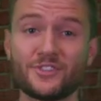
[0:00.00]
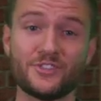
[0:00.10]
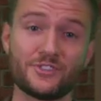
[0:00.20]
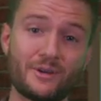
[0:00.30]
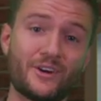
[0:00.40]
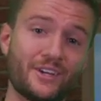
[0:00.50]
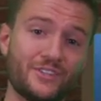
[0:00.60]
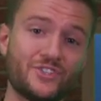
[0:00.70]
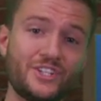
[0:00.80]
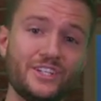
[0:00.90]
such as
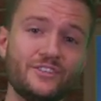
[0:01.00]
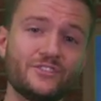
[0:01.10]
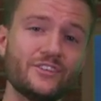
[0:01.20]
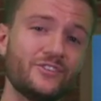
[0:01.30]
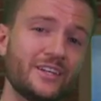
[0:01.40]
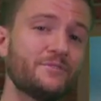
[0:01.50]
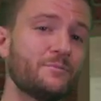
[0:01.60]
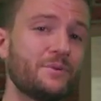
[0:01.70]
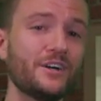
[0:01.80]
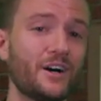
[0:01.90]
American cheese, seem to
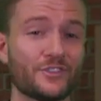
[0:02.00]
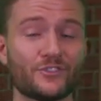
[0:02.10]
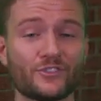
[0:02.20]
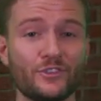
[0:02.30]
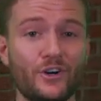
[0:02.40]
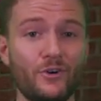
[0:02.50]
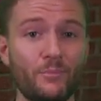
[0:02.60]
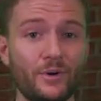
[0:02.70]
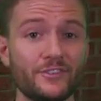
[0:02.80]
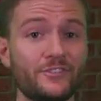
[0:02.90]
be on a slow
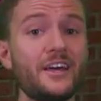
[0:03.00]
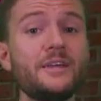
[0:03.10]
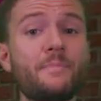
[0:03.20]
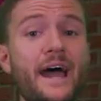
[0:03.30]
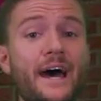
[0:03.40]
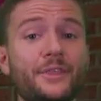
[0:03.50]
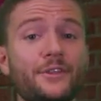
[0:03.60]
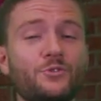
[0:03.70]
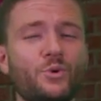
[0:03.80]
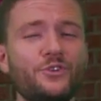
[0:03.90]
but steady path
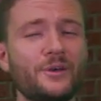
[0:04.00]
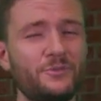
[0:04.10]
towards